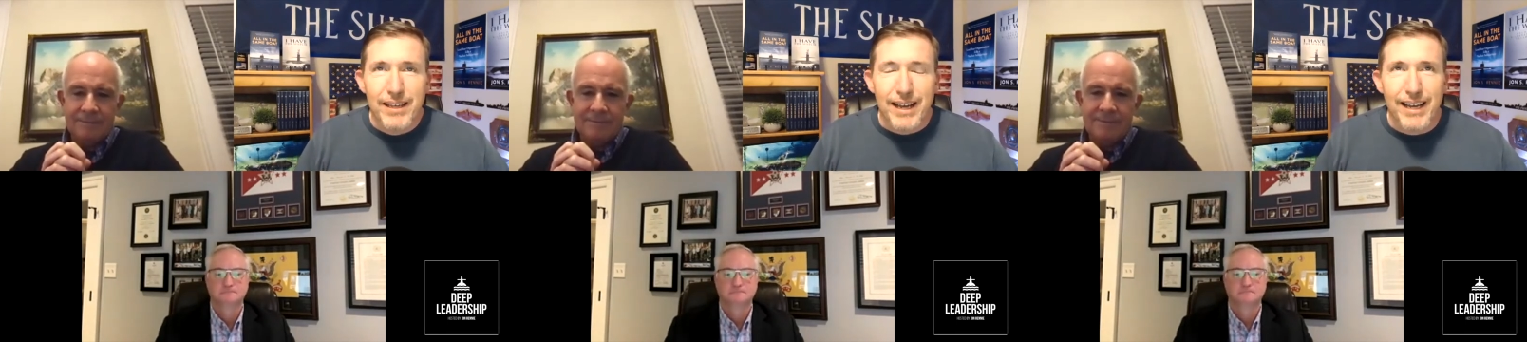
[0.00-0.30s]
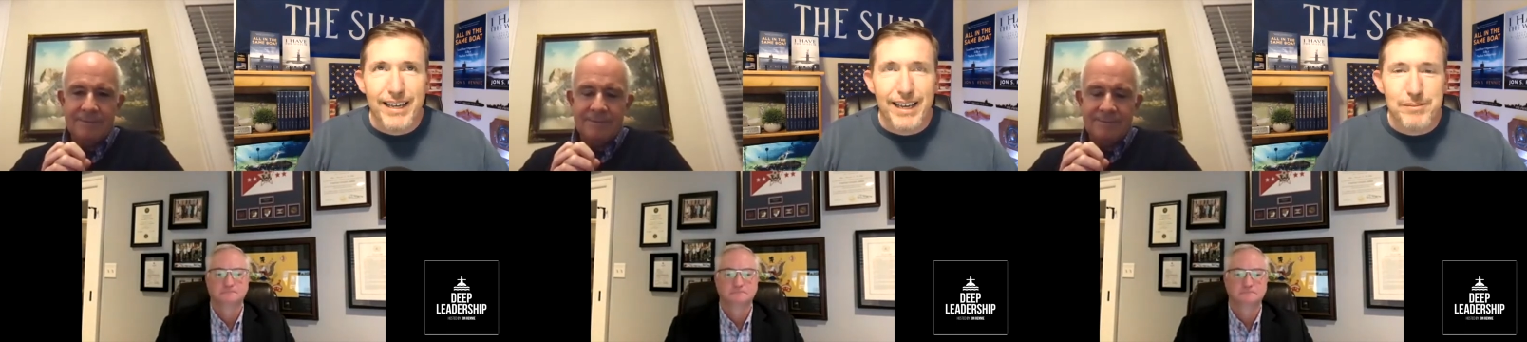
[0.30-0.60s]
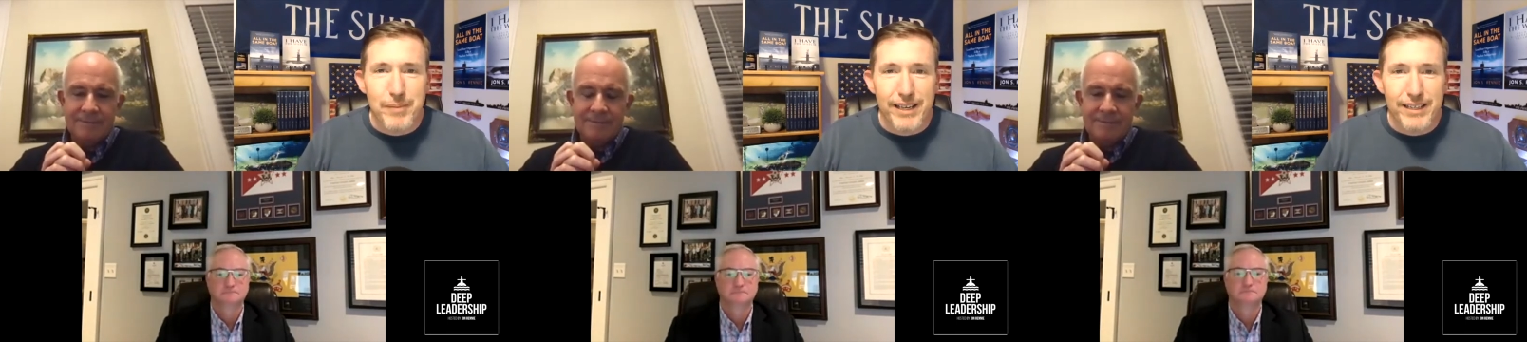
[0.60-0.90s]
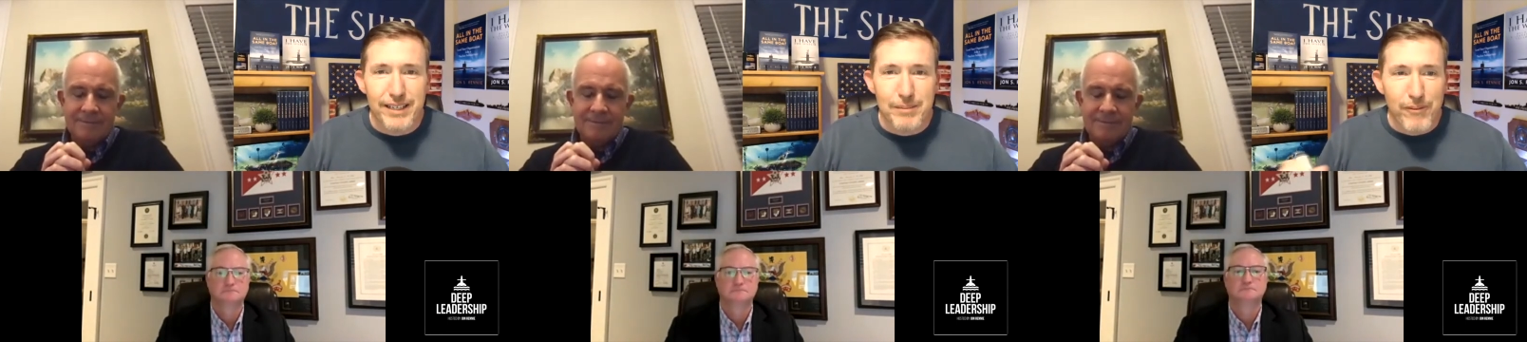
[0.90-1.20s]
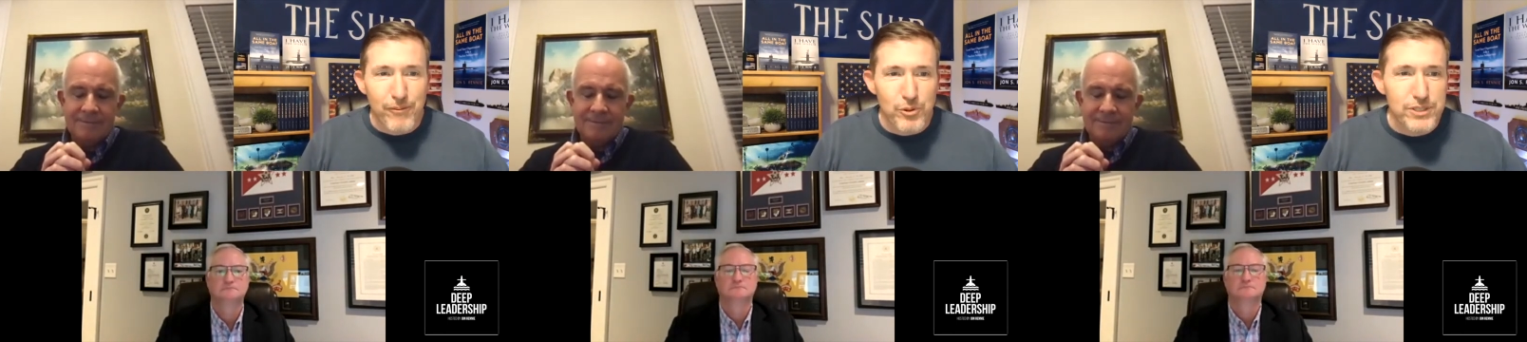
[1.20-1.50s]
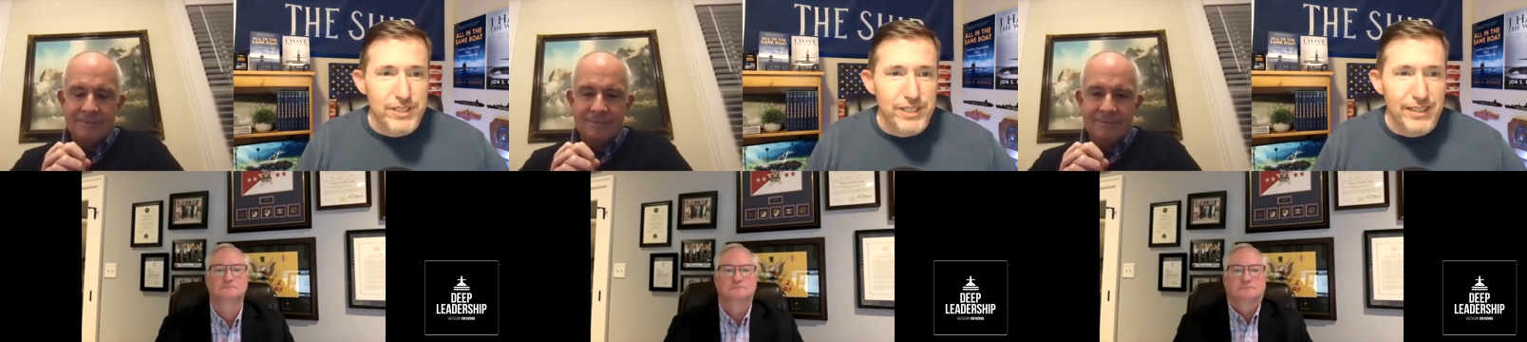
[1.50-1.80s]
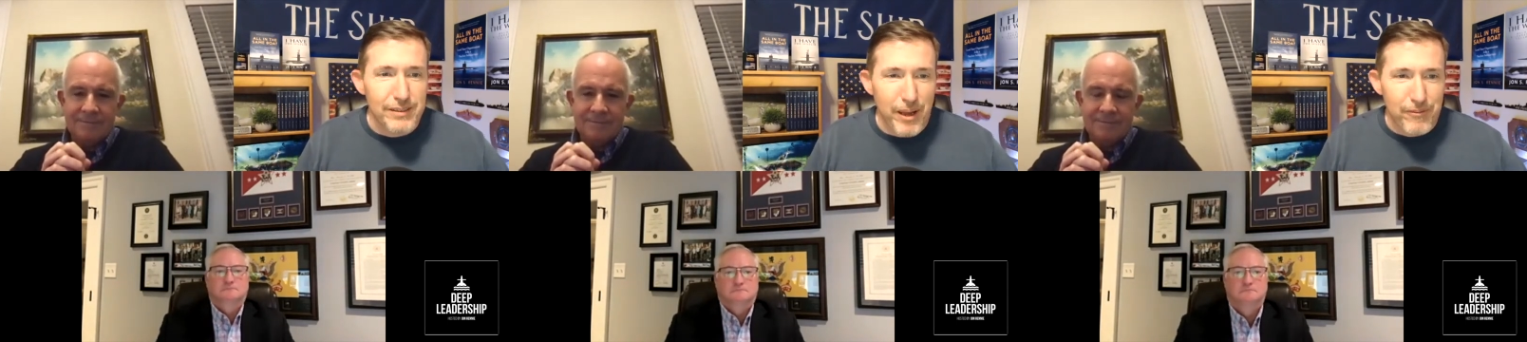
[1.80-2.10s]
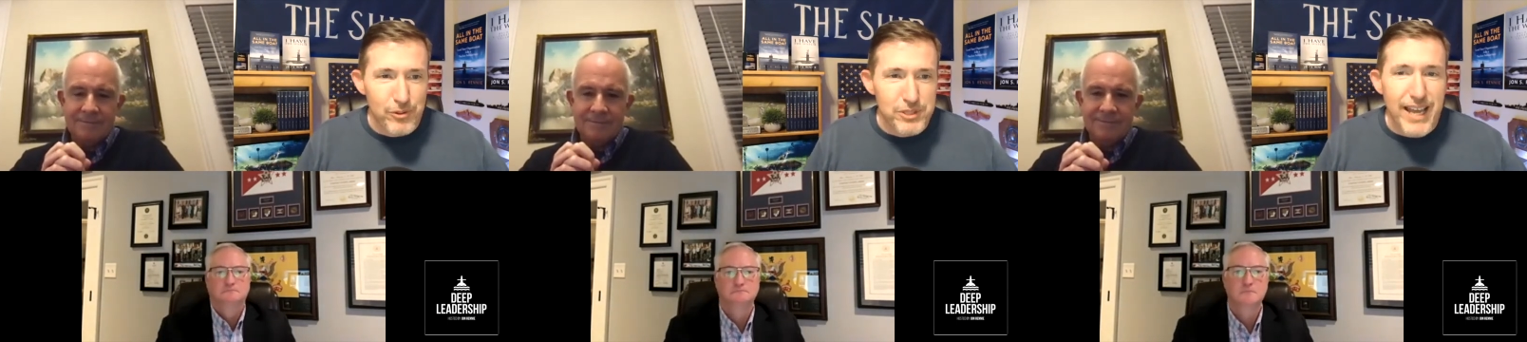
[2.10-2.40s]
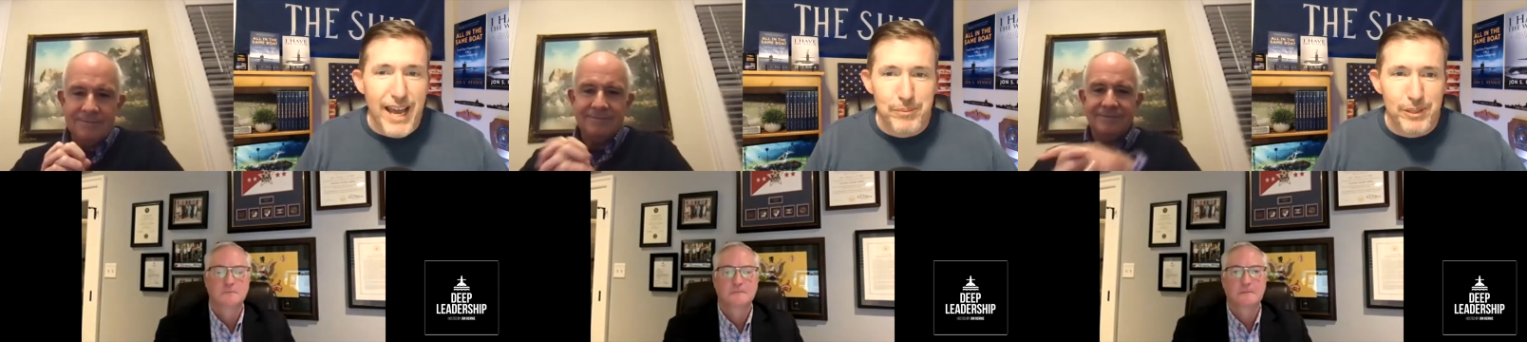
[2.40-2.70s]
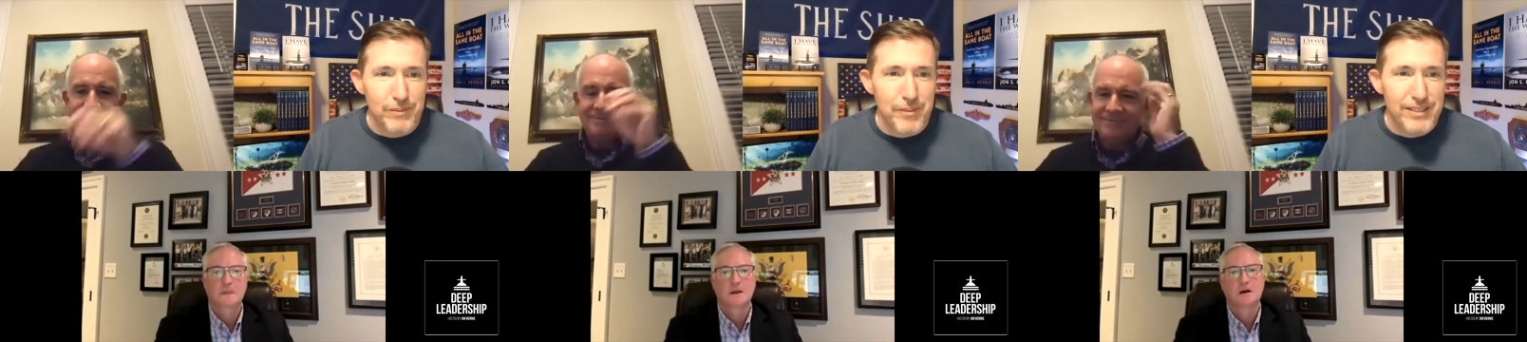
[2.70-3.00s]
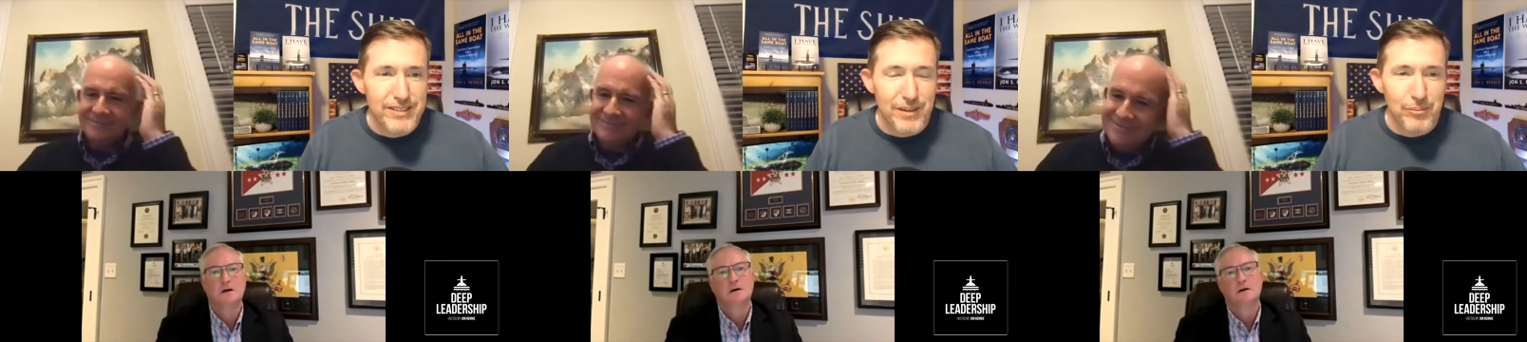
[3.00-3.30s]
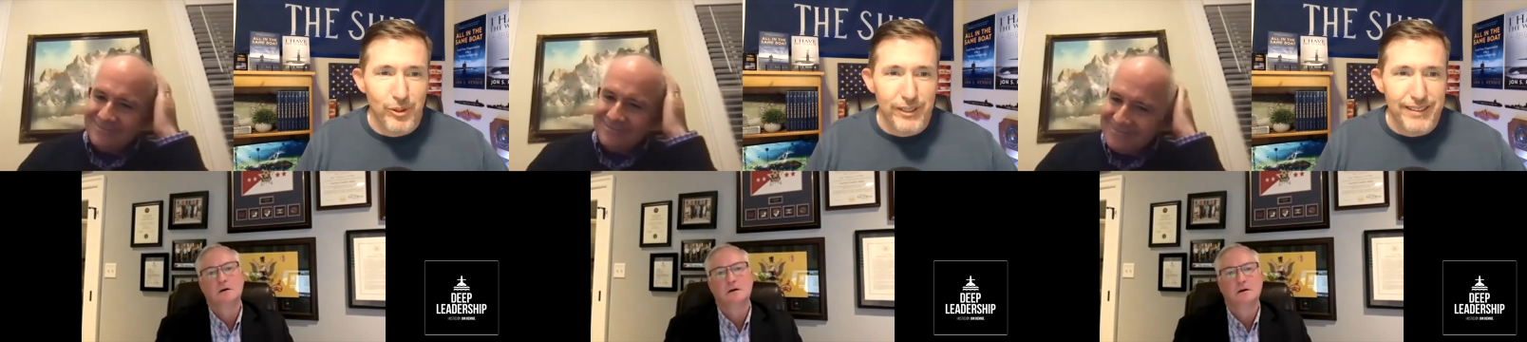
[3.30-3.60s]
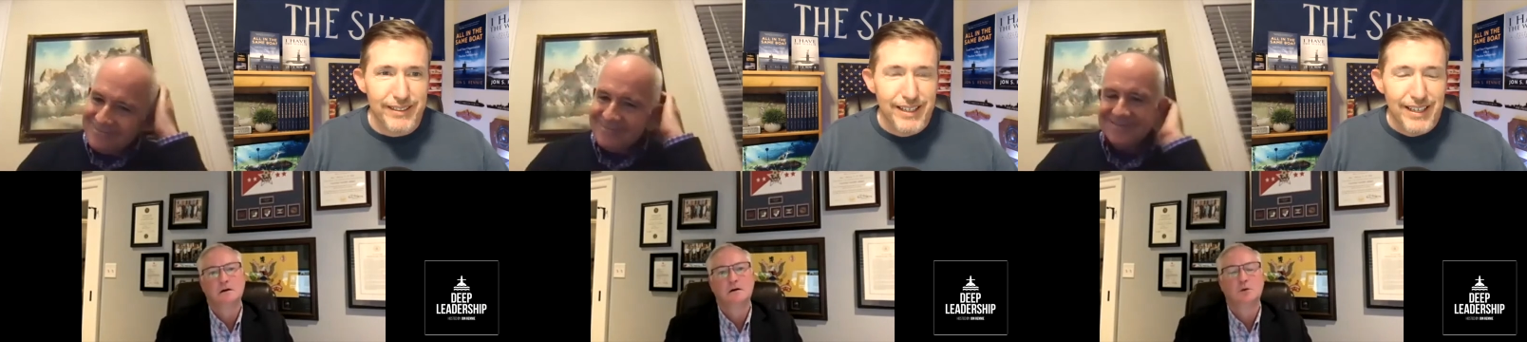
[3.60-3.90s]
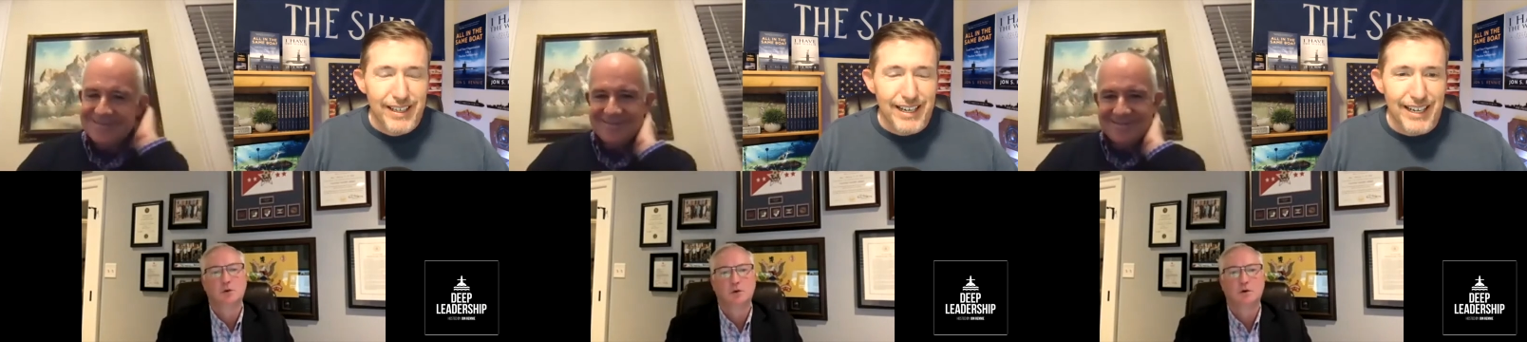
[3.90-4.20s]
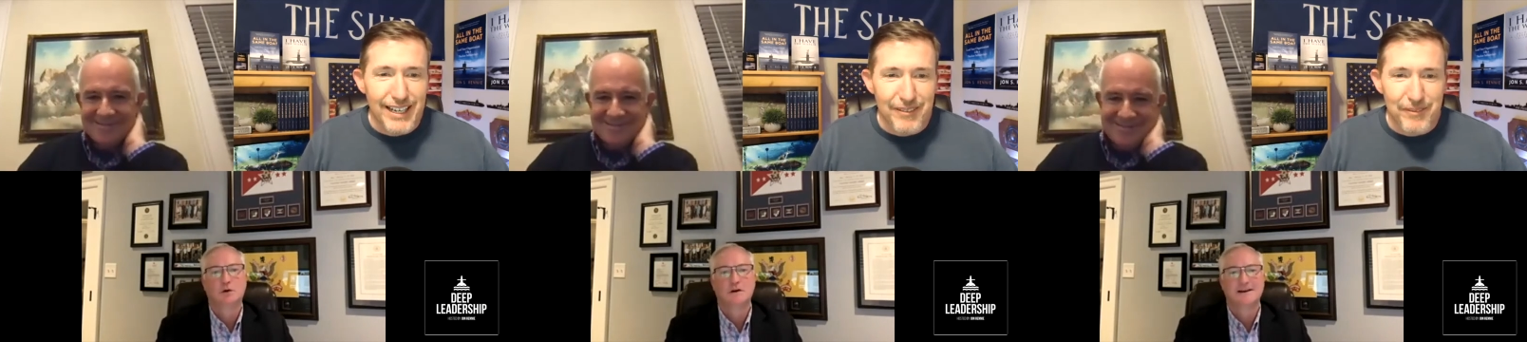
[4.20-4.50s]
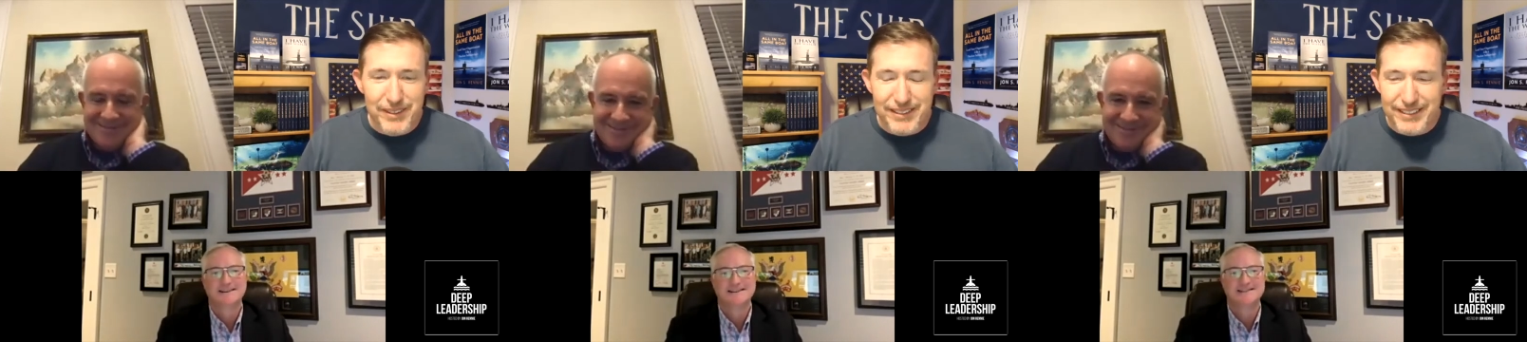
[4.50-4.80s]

Speaker 1: I had my uh, my first seat, my first captain of my submarine uh,